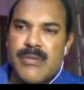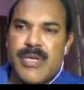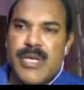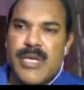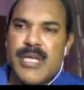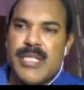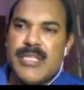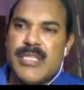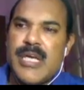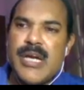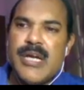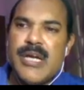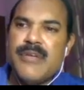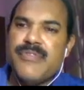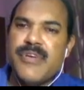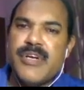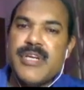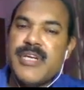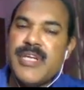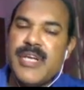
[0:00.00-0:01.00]
Okay, there are
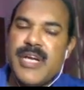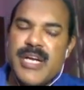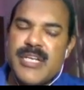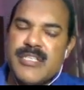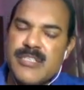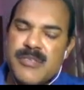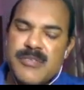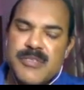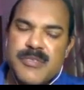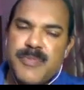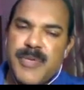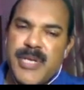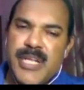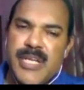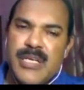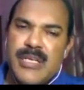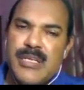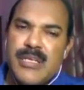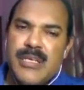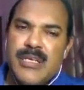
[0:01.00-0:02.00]
different grades of
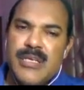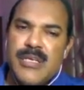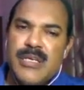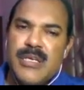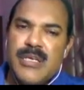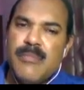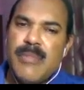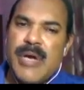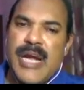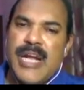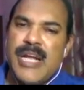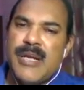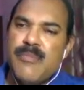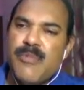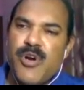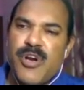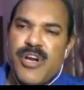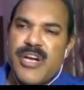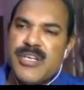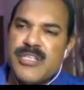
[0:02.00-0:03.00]
sprain,
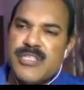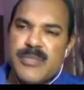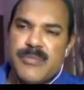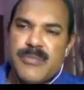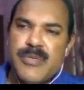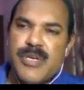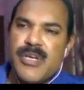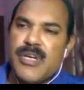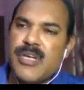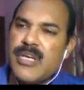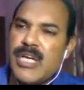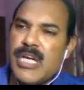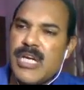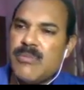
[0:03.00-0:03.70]
mild, moderate, severe, or